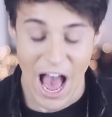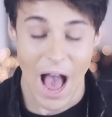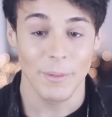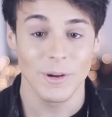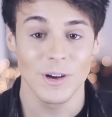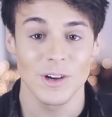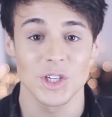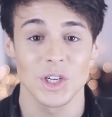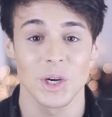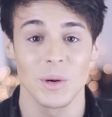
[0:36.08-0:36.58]
I'm
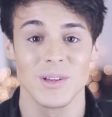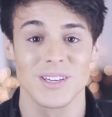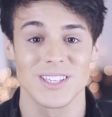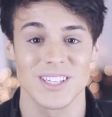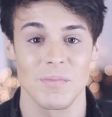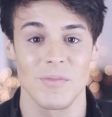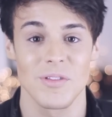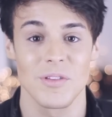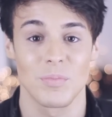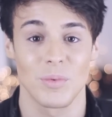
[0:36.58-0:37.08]
going to show you
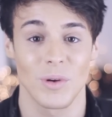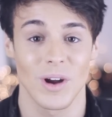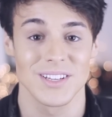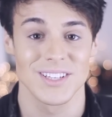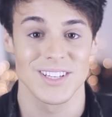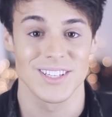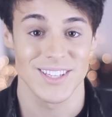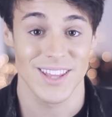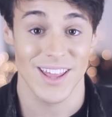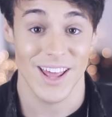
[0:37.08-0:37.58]
some of the
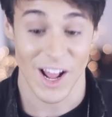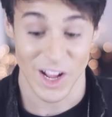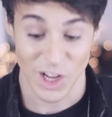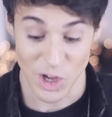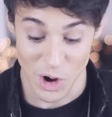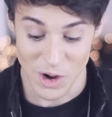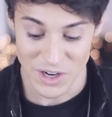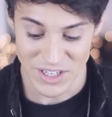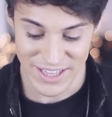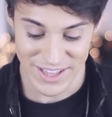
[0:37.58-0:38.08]
presents that I
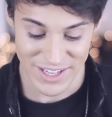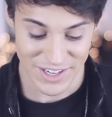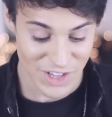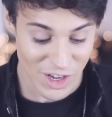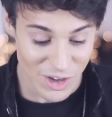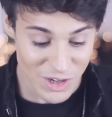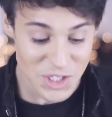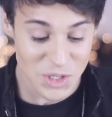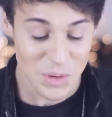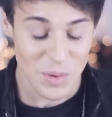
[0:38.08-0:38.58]
got and there's
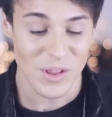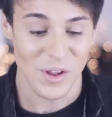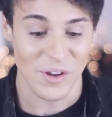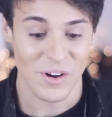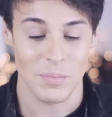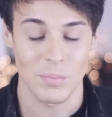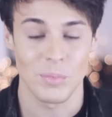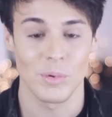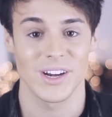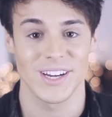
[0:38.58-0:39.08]
also a
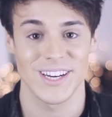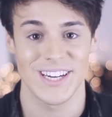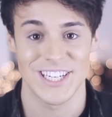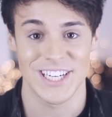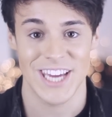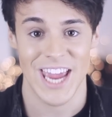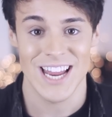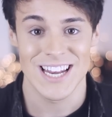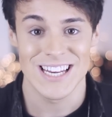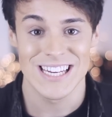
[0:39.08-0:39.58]
lot of
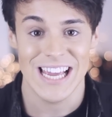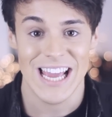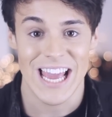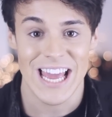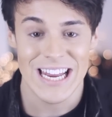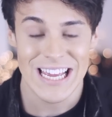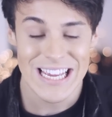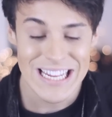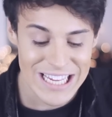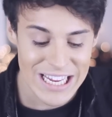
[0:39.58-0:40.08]
British candy
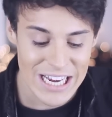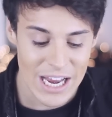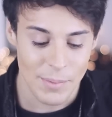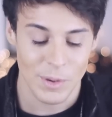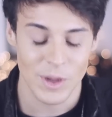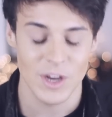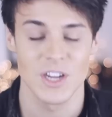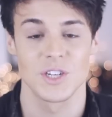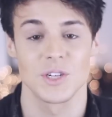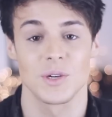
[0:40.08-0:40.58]
in it and
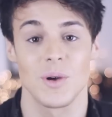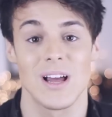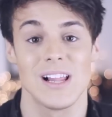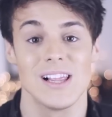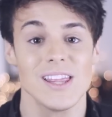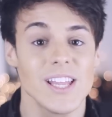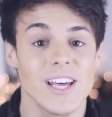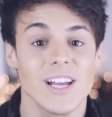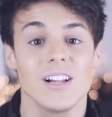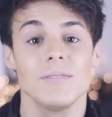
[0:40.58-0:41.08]
I'm going to do a
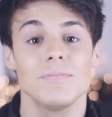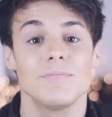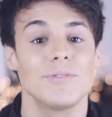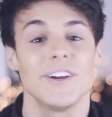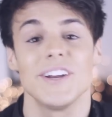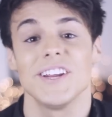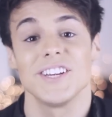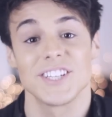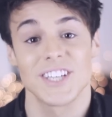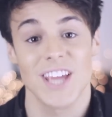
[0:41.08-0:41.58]
little
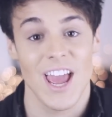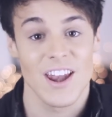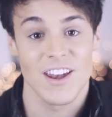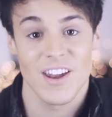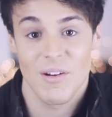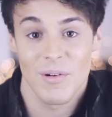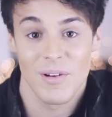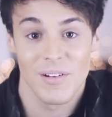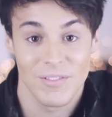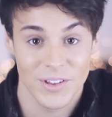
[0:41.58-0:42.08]
British
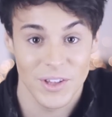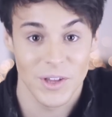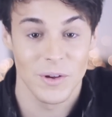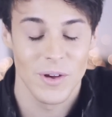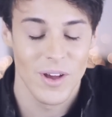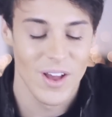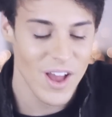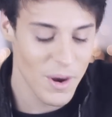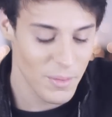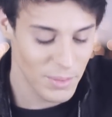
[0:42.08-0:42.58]
candy
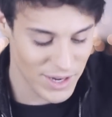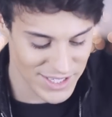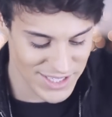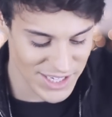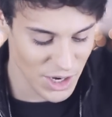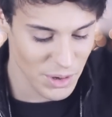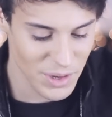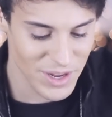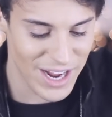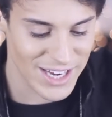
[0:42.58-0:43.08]
review
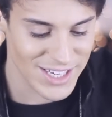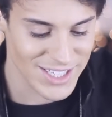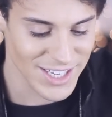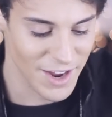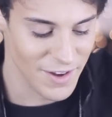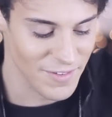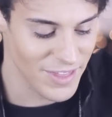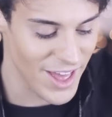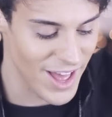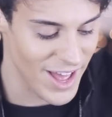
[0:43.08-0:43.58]
because I know you guys love